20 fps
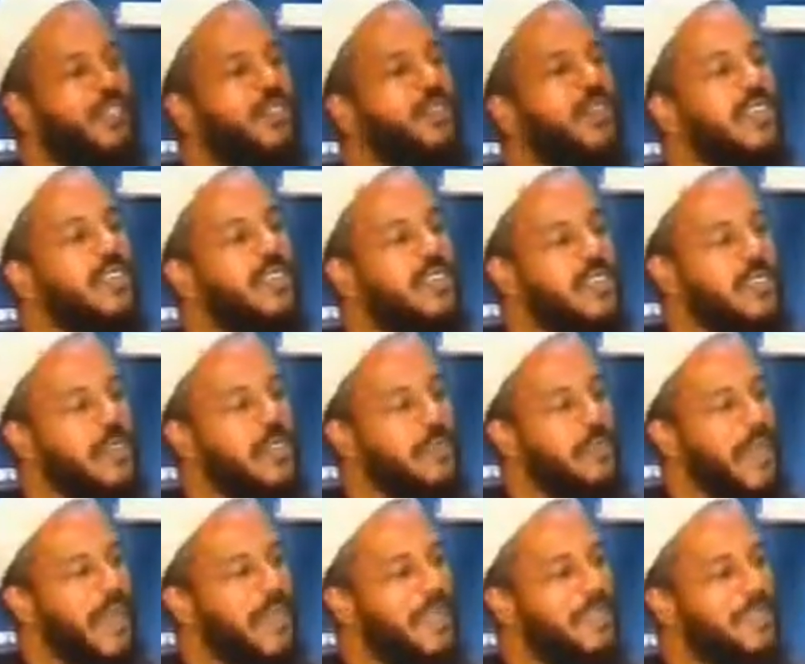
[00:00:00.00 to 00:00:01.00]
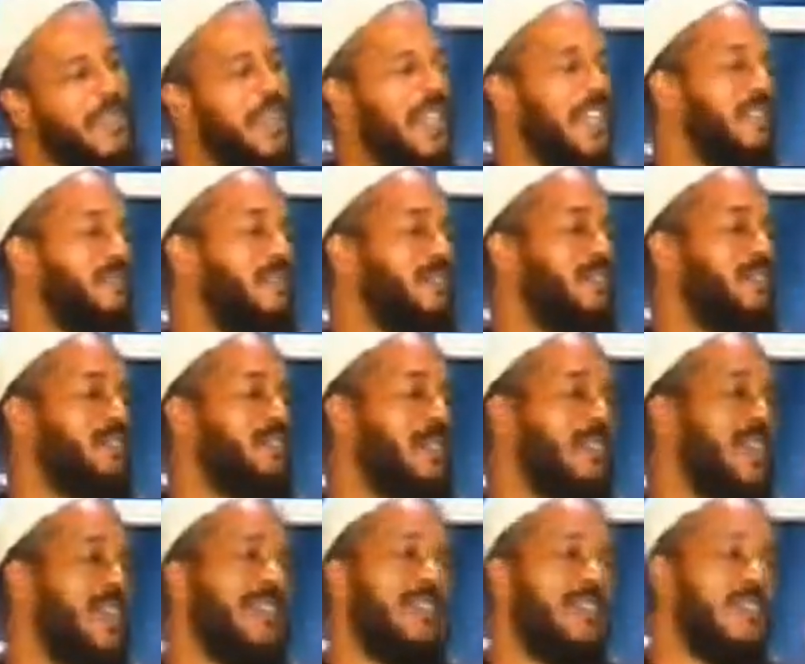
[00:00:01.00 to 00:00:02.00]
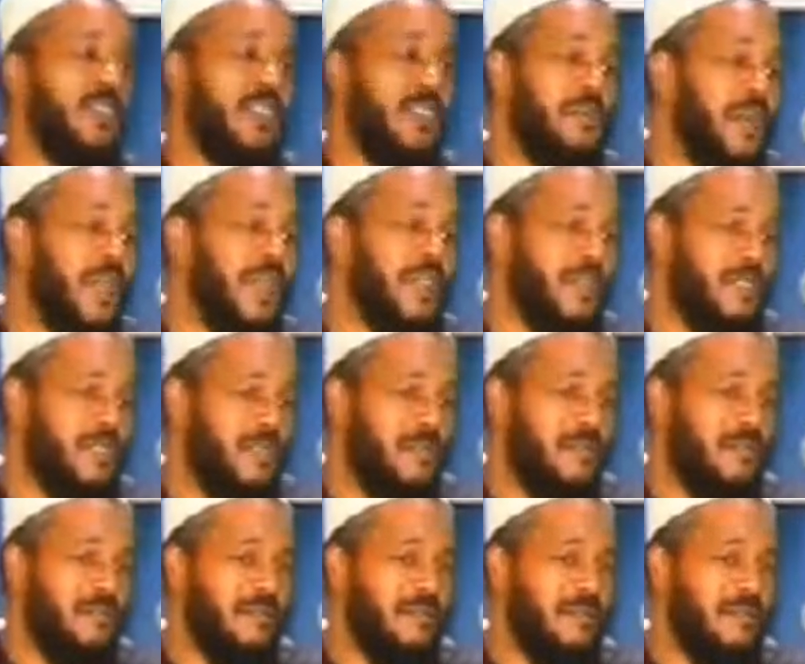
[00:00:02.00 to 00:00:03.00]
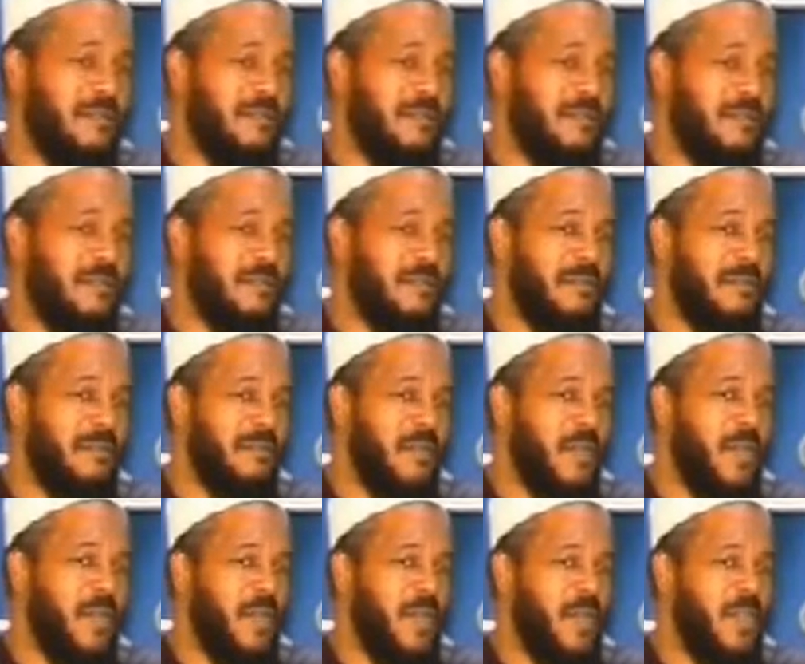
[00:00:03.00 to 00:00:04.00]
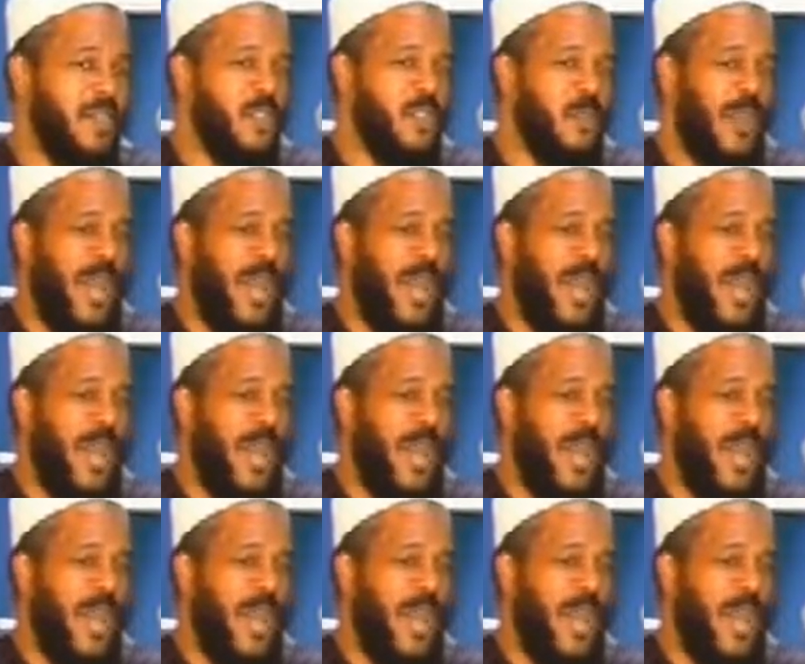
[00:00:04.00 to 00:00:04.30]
What you consider modest, another person may not consider modest. You know?